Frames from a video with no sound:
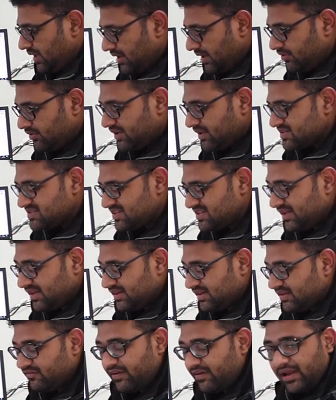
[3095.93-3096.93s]
and you can see
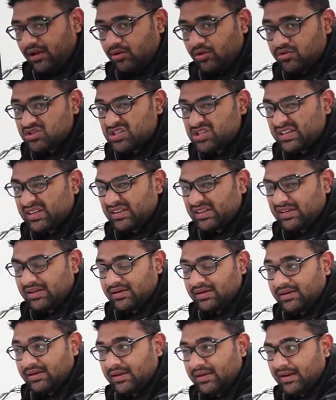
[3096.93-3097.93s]
the value
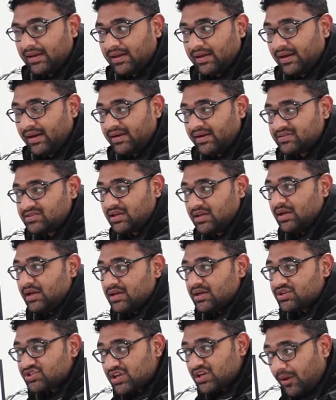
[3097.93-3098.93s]
degrades
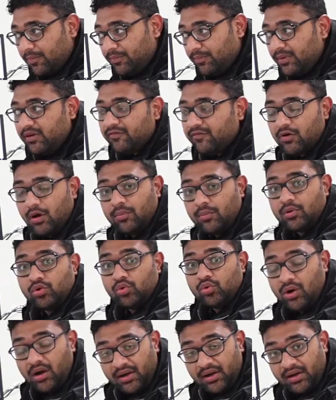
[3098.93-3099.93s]
sharply from
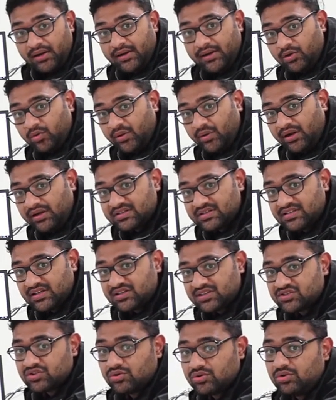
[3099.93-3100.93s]

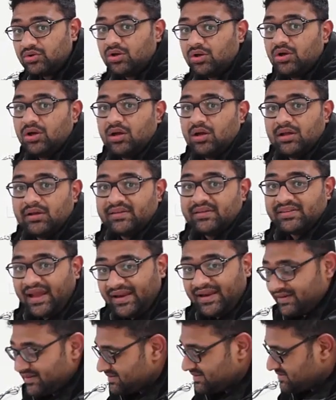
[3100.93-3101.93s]
226 to
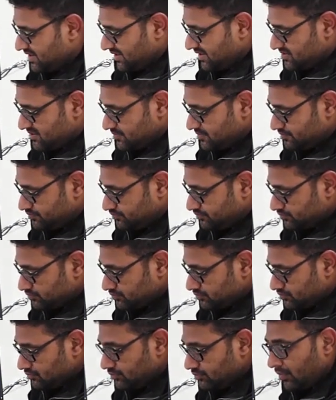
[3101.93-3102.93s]
96.
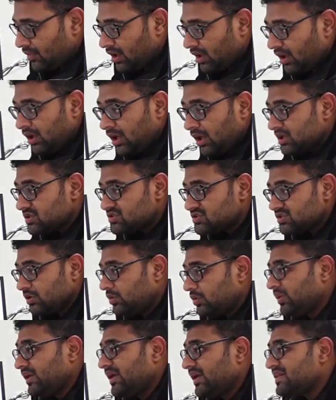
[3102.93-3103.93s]

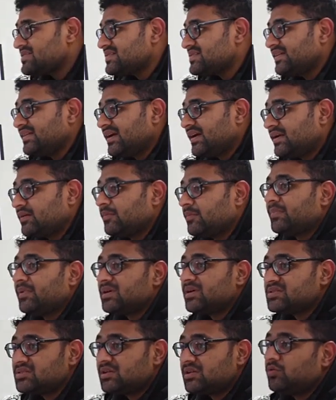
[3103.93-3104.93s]
So we can see that the
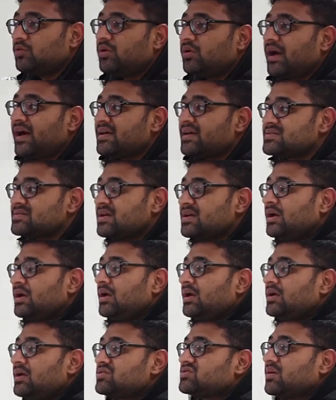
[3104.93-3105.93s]
person who has
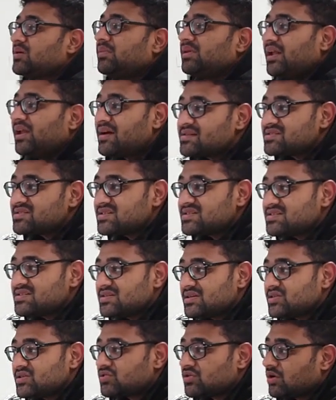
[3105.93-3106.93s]
some lungs
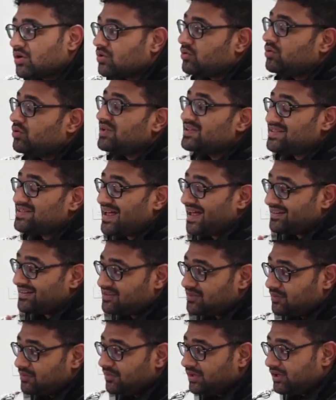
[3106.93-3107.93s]
disease or who is
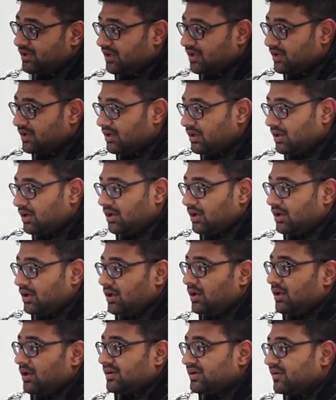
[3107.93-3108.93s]
asthmatic,
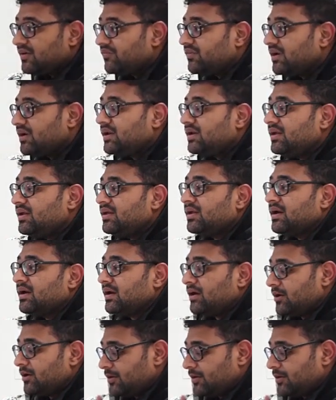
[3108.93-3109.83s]
definitely